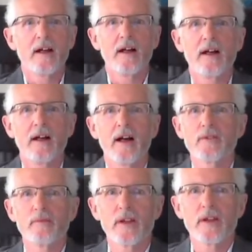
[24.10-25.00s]
I
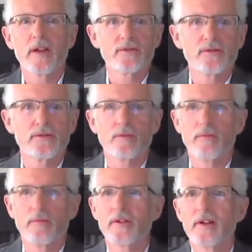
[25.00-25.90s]
have the pleasure to
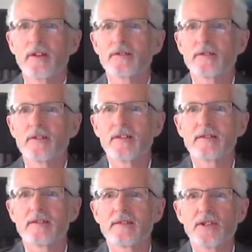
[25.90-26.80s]
moderate
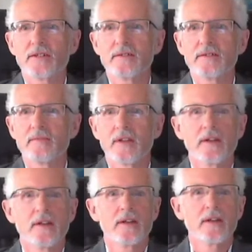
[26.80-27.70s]
today's session.
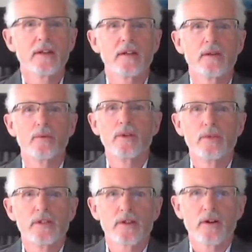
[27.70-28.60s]
We
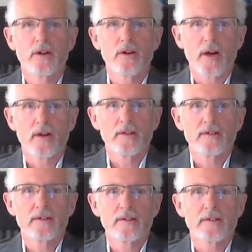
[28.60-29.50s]
will talk
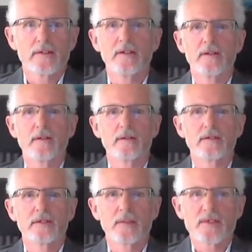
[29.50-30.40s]
about the
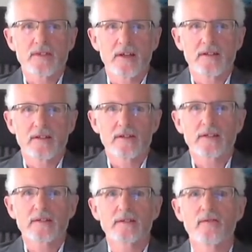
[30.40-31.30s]
tips and
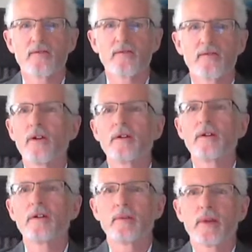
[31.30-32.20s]
tricks
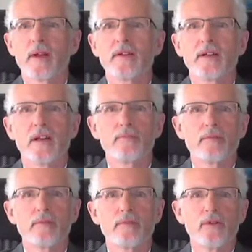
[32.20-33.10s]
for preparing a
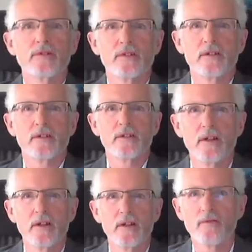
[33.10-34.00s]
proposal
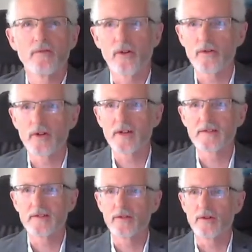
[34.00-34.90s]
for
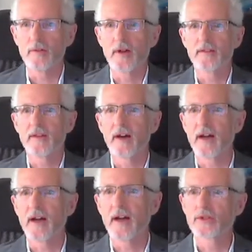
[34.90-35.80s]
Horizon Europe. And
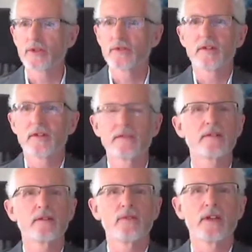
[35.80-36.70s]
I'm sure that this
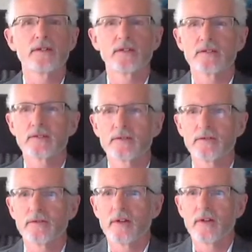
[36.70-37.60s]
is of interest
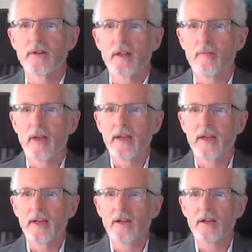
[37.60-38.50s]
to many
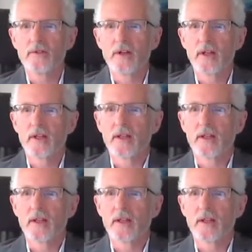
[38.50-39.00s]
of you.